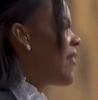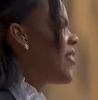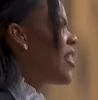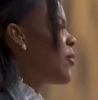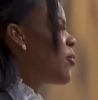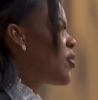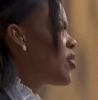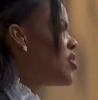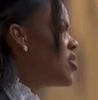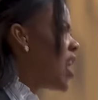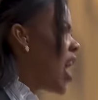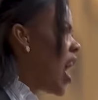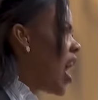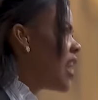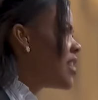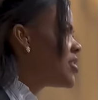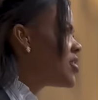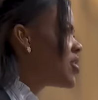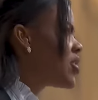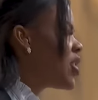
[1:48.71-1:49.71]
that they were
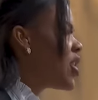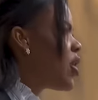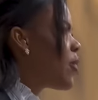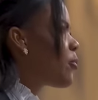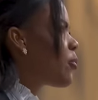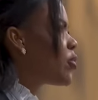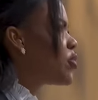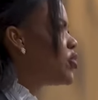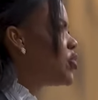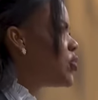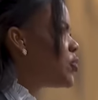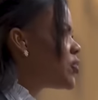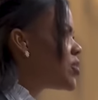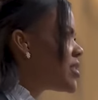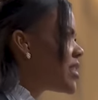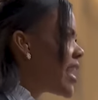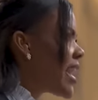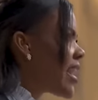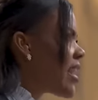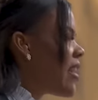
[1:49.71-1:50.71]
not
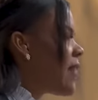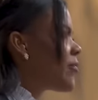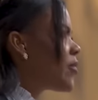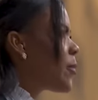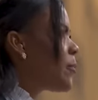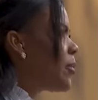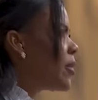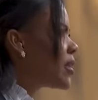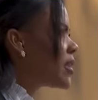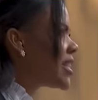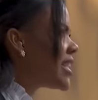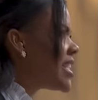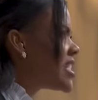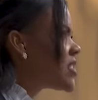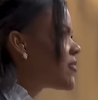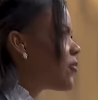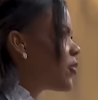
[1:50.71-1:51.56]
producing the police